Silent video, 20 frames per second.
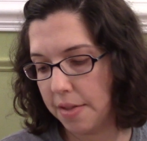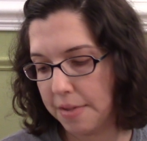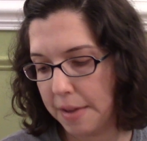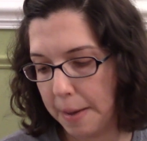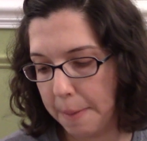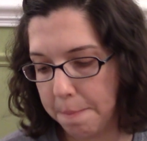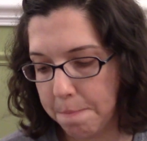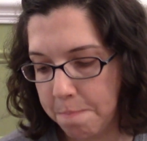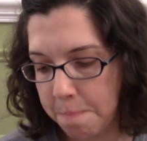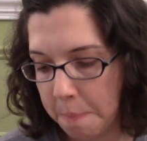
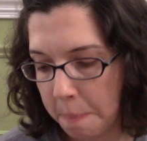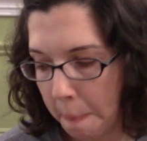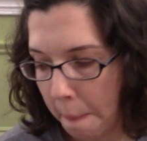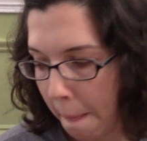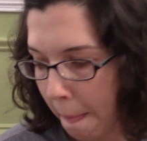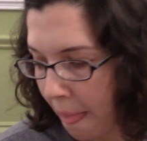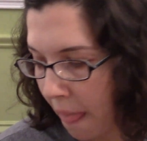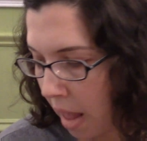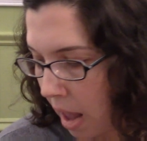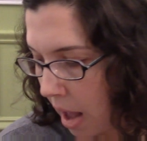them.
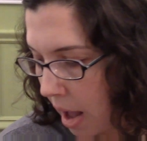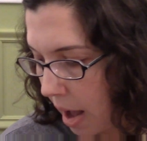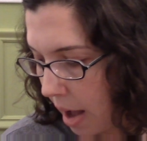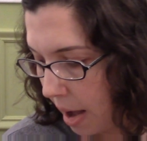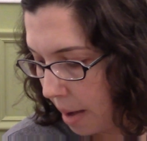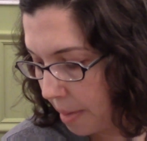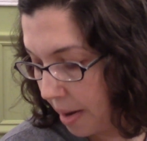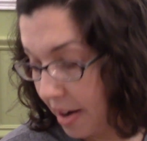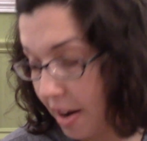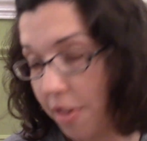
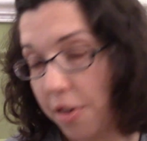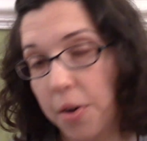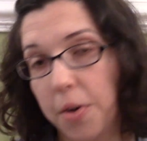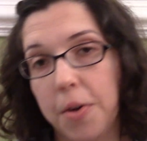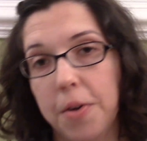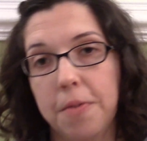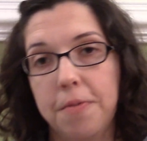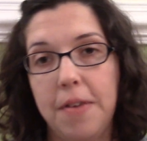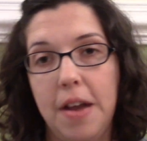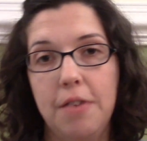
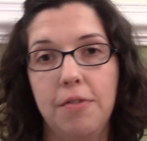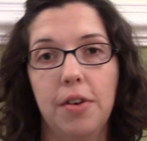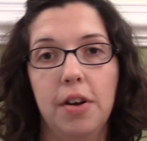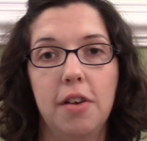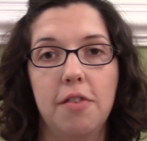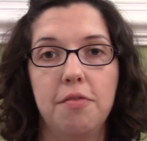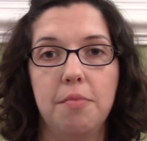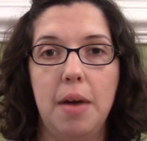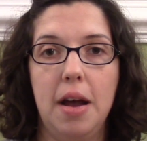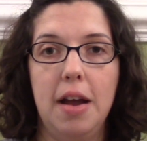Another favorite
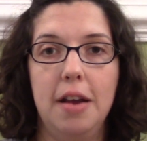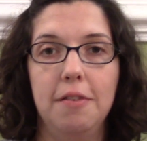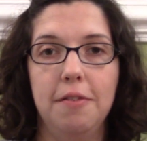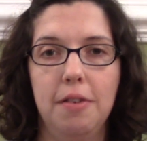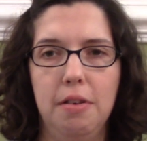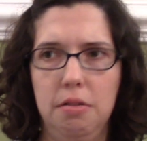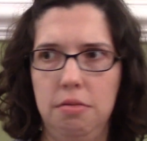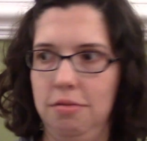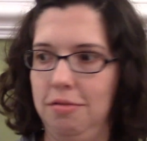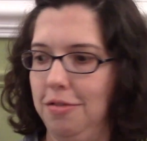of mine
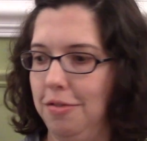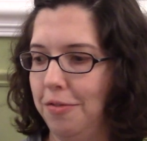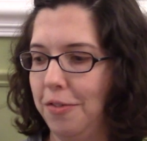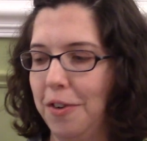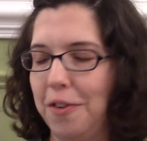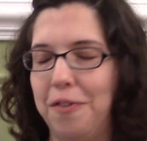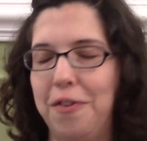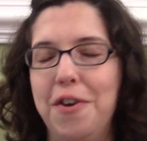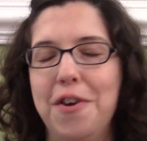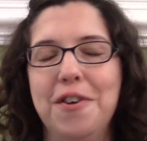
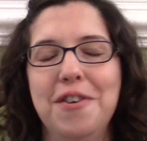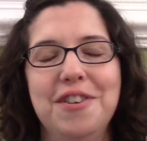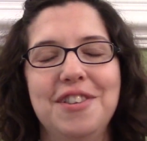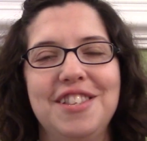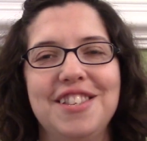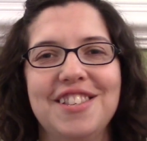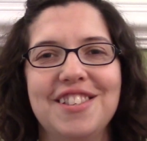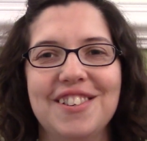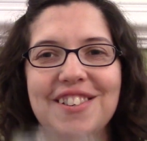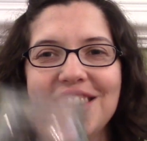for fruit
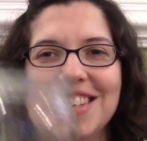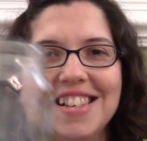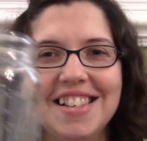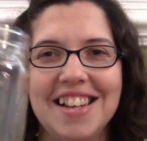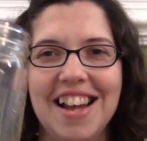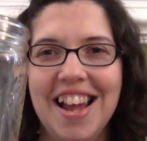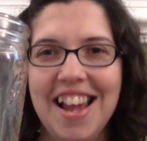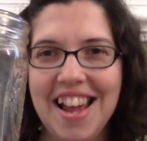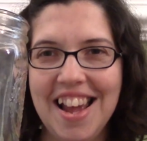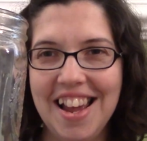storage
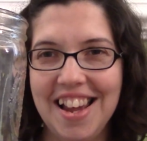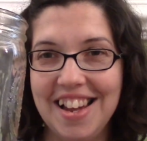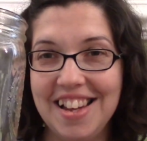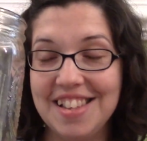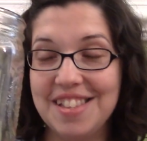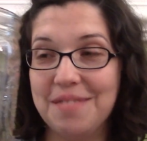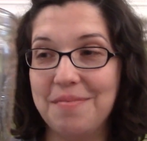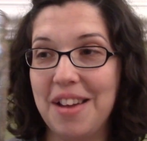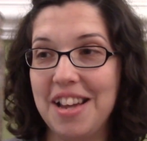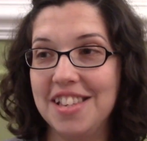
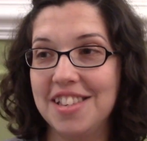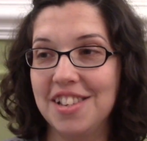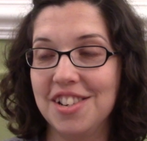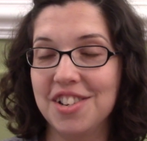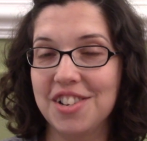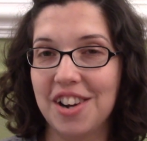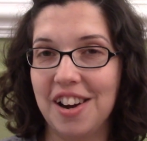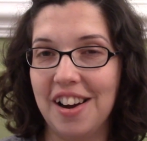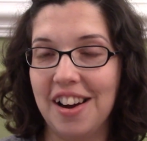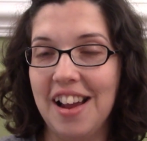is a mason
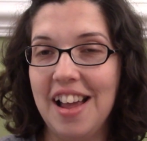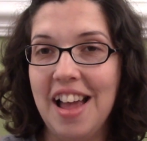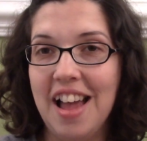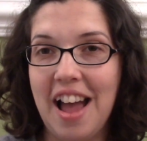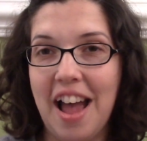jar.